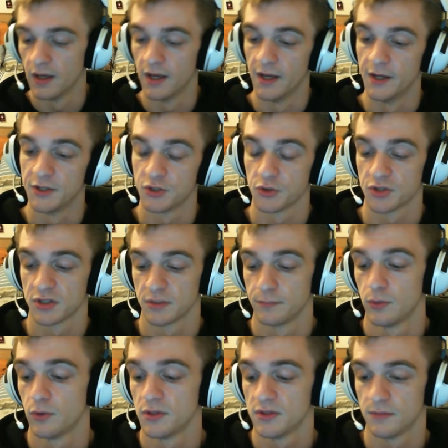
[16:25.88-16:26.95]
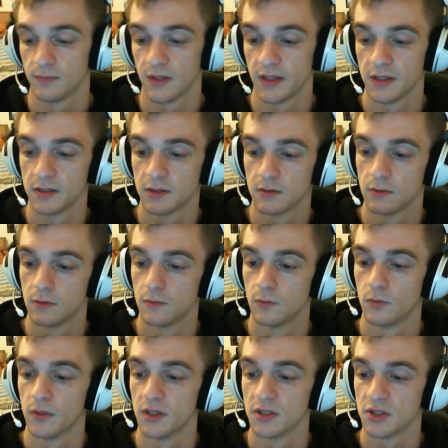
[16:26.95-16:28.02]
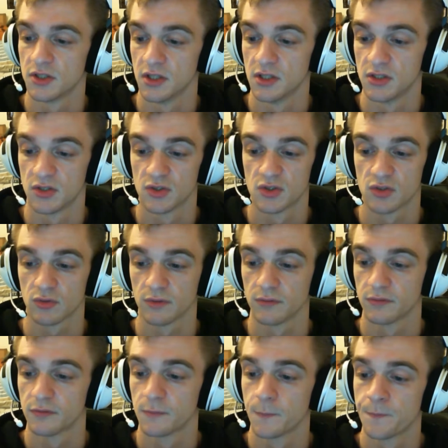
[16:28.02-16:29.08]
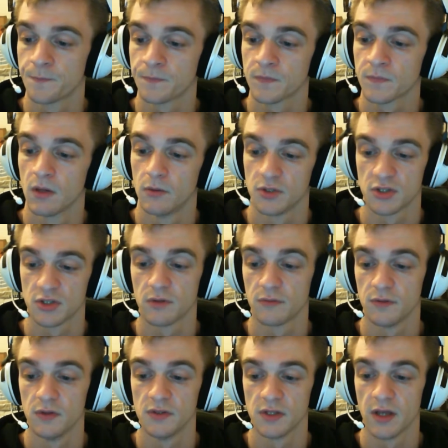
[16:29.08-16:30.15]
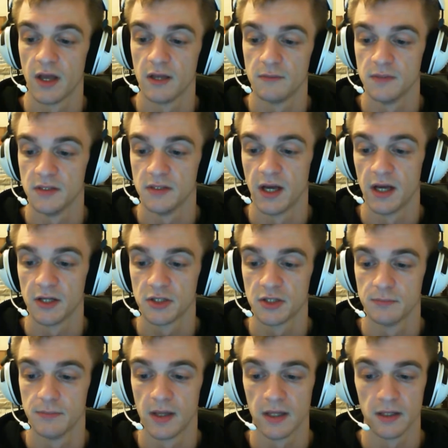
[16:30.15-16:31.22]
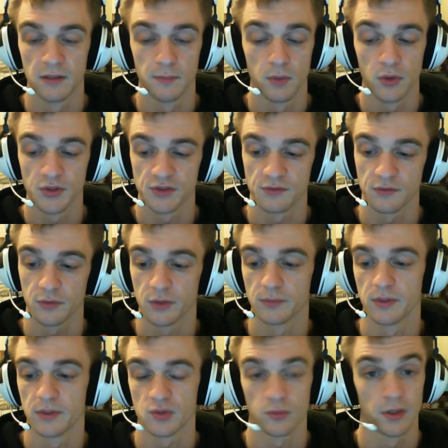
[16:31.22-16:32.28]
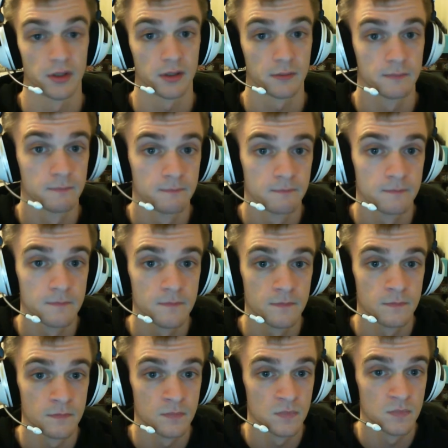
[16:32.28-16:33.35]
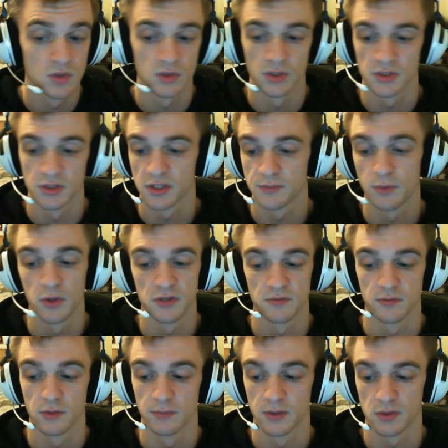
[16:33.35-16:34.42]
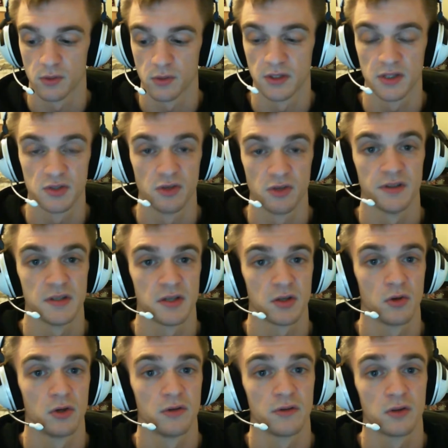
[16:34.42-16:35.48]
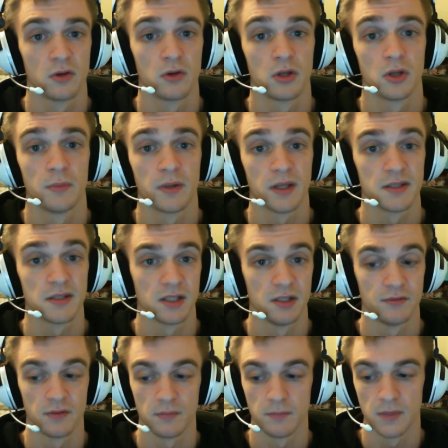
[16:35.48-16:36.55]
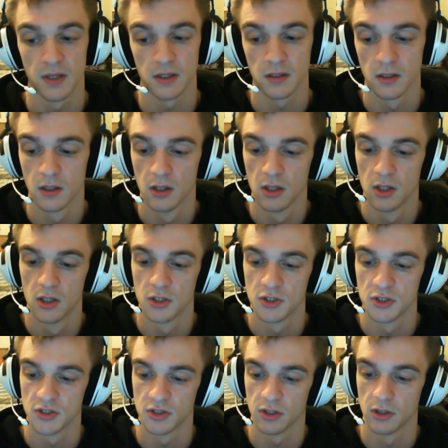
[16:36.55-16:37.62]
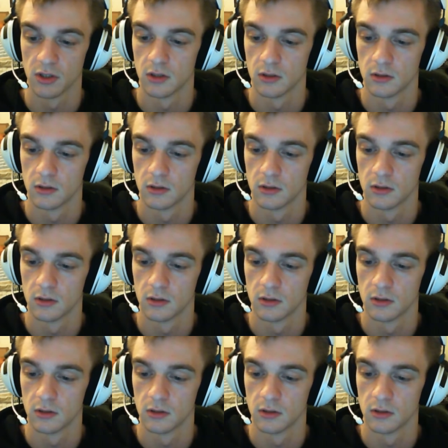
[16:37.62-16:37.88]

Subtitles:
She also has a Poison Blade, which is Strength User, AP Dash, Melee, Poison 3+ Rending. So it's a nice Poison 3+ Rending. So if it's going up against anything big, she's got